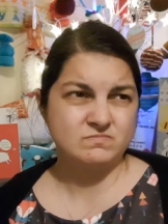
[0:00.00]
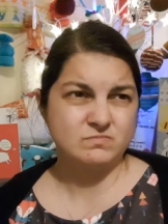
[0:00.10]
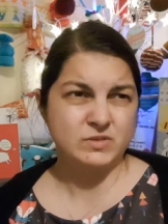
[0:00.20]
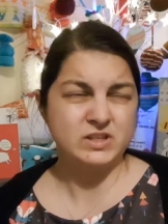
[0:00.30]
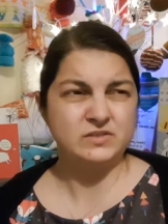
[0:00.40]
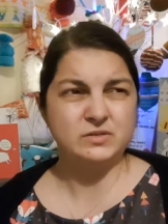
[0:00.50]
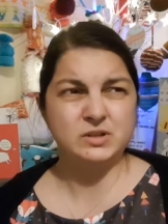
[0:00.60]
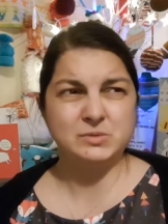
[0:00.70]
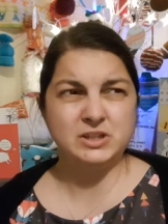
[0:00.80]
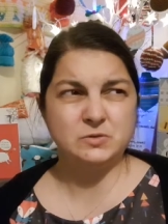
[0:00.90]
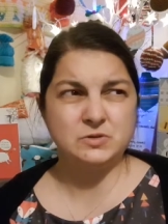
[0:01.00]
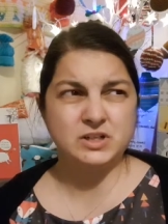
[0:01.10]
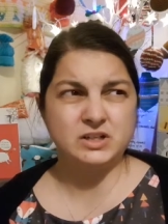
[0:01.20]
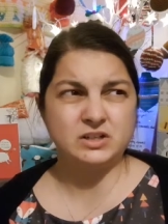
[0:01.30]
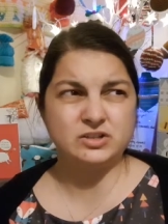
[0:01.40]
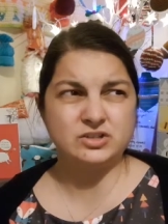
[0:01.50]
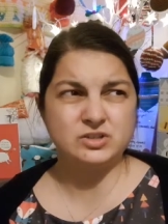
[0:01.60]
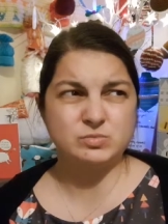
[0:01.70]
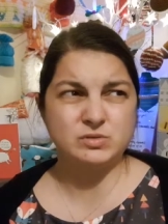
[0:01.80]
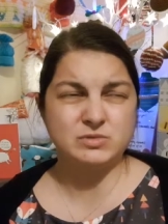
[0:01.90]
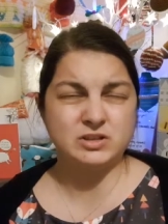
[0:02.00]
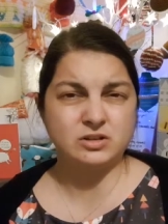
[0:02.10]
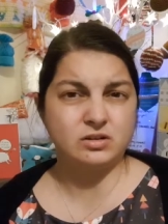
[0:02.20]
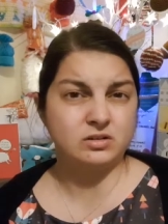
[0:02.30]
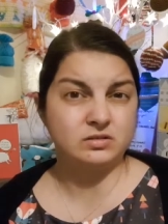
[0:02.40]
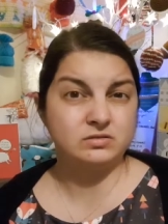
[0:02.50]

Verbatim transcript: But then if I'm going to be there all day, I could just put them in the car.